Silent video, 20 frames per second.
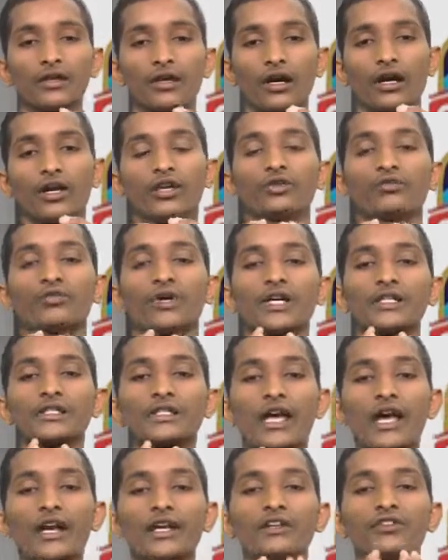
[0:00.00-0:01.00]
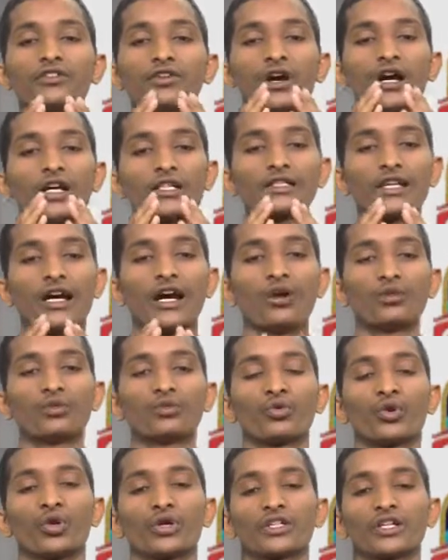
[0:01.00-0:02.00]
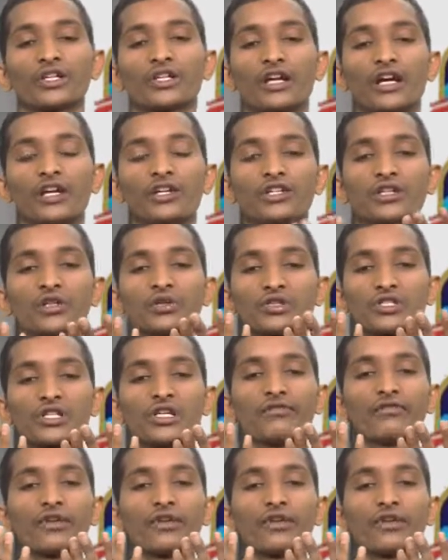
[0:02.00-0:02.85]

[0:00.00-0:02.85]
and it draws out water continuously